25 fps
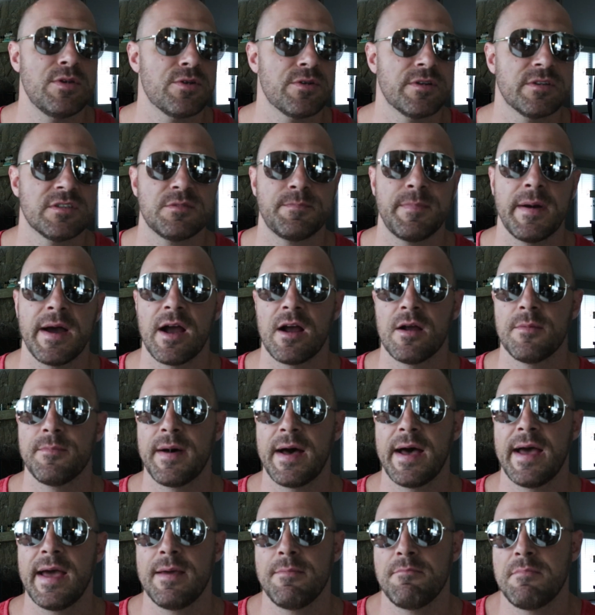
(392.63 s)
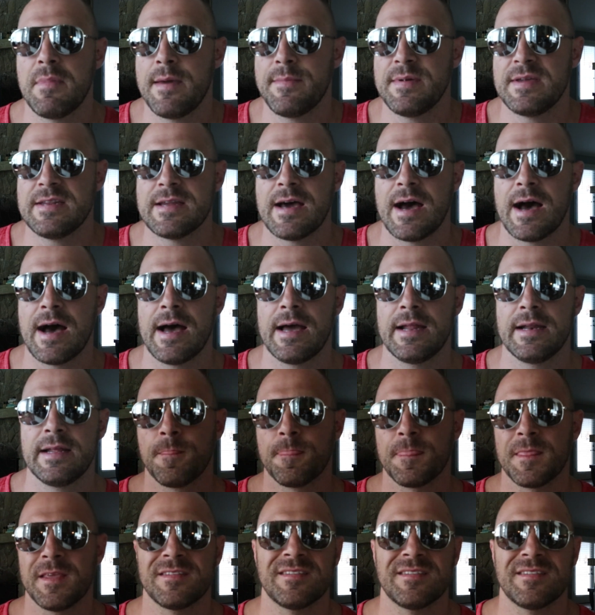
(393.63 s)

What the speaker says: you're inspired by it, maybe not.